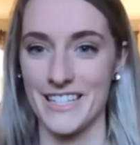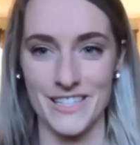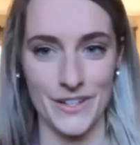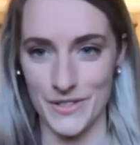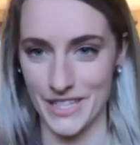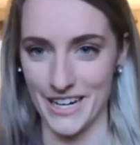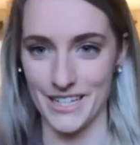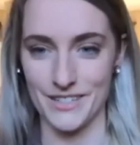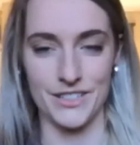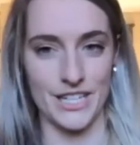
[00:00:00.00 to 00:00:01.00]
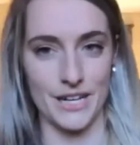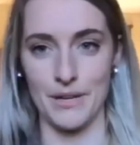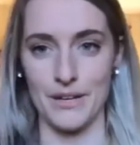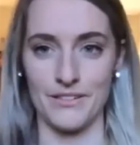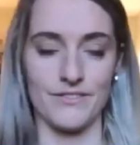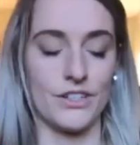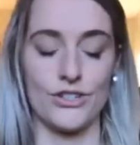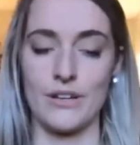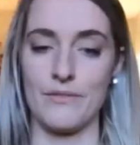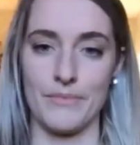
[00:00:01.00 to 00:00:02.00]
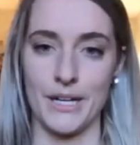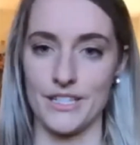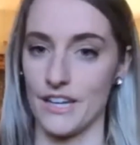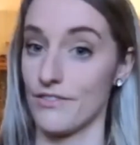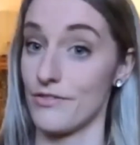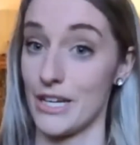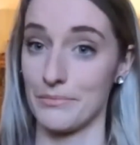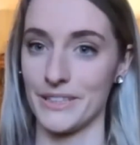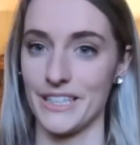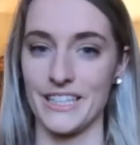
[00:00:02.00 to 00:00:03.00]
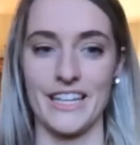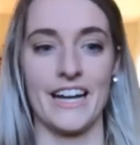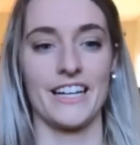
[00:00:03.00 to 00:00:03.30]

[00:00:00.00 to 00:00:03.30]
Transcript: so scared because I'd been a dream of mine to have family and that